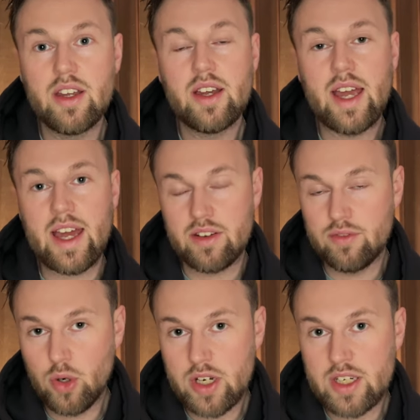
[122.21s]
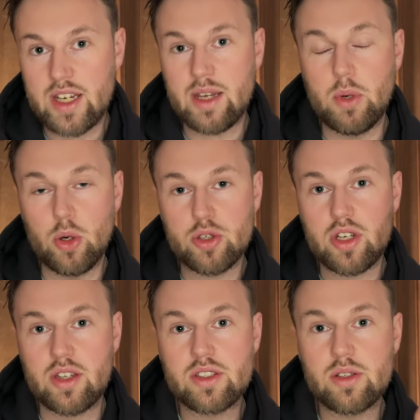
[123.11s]
and avoiding
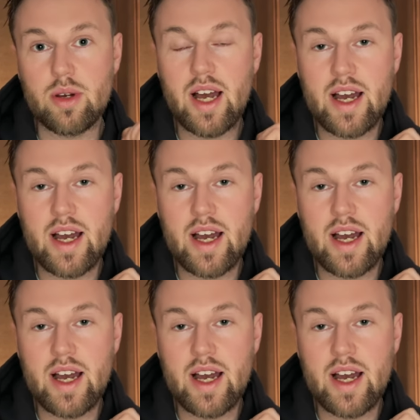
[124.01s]
emotions to a high